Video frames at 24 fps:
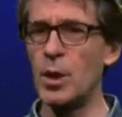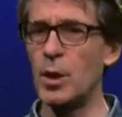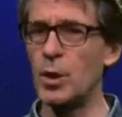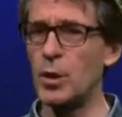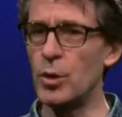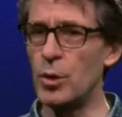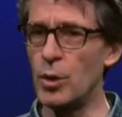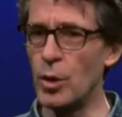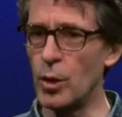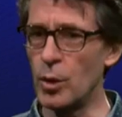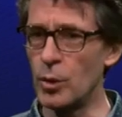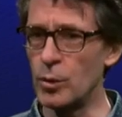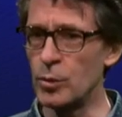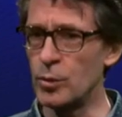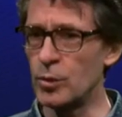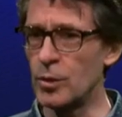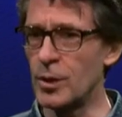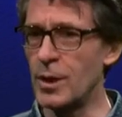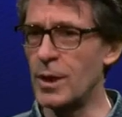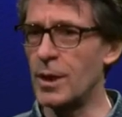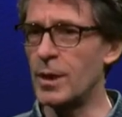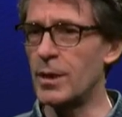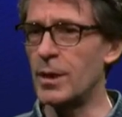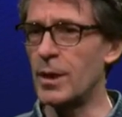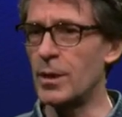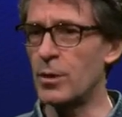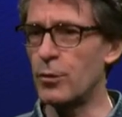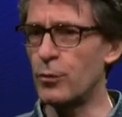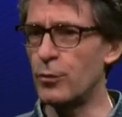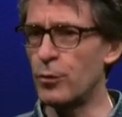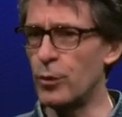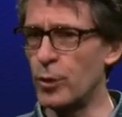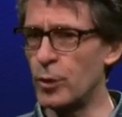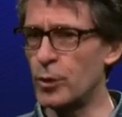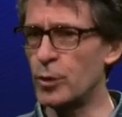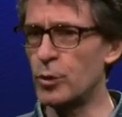Note that the
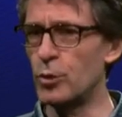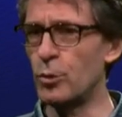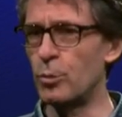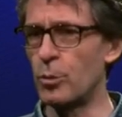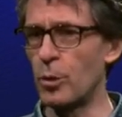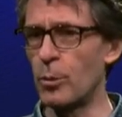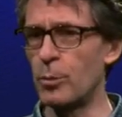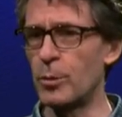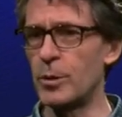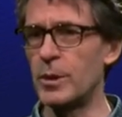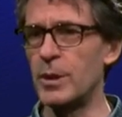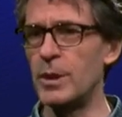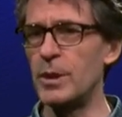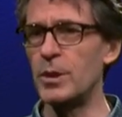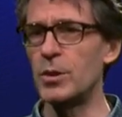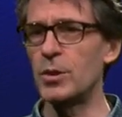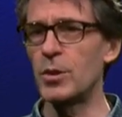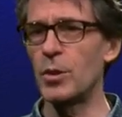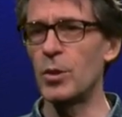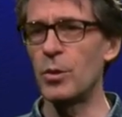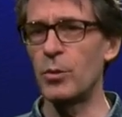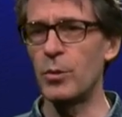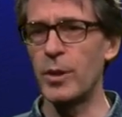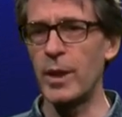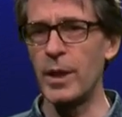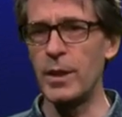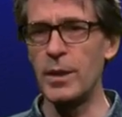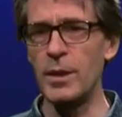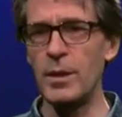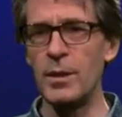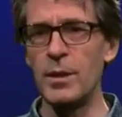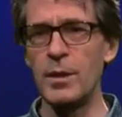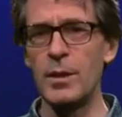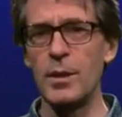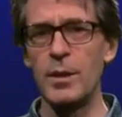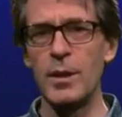first two properties already
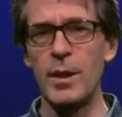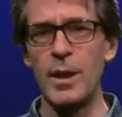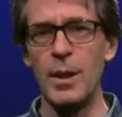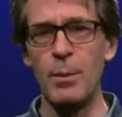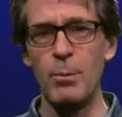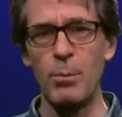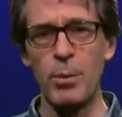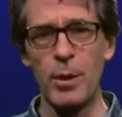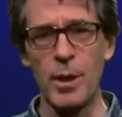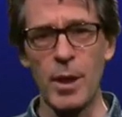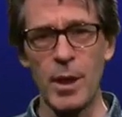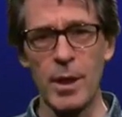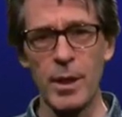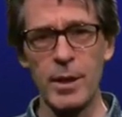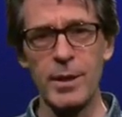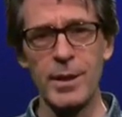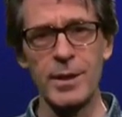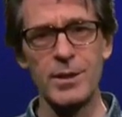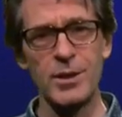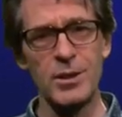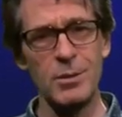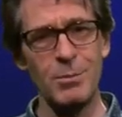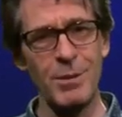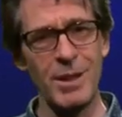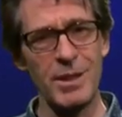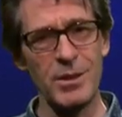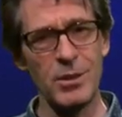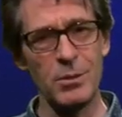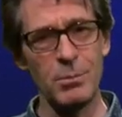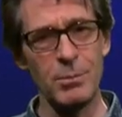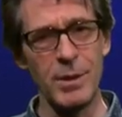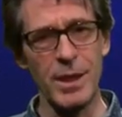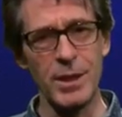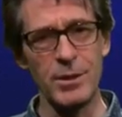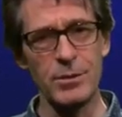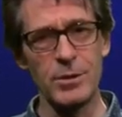imply that symmetric
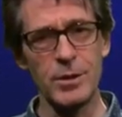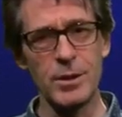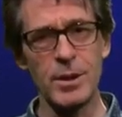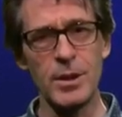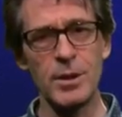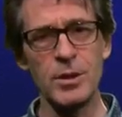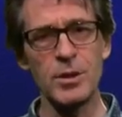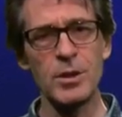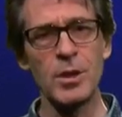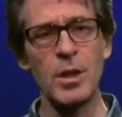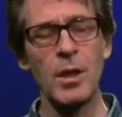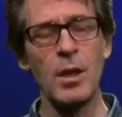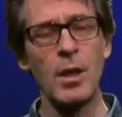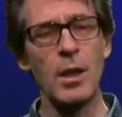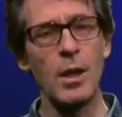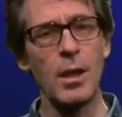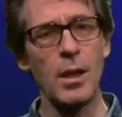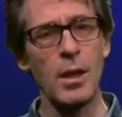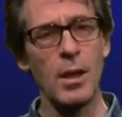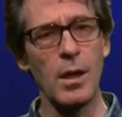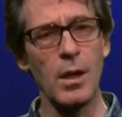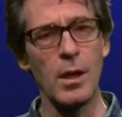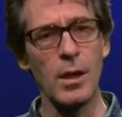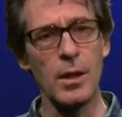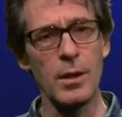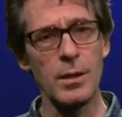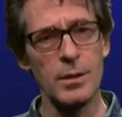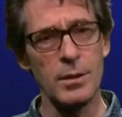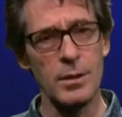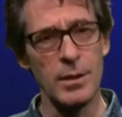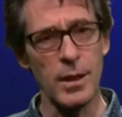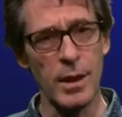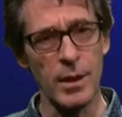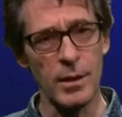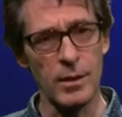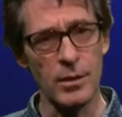matrices are
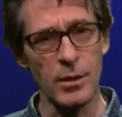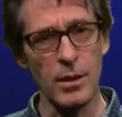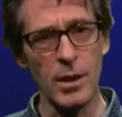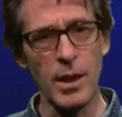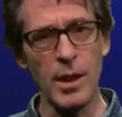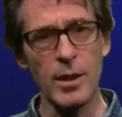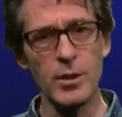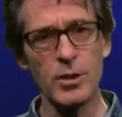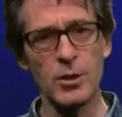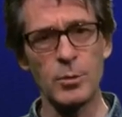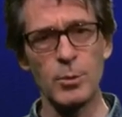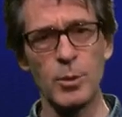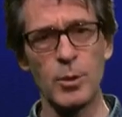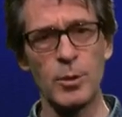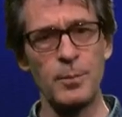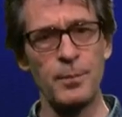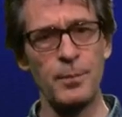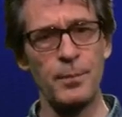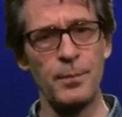diagonalisable.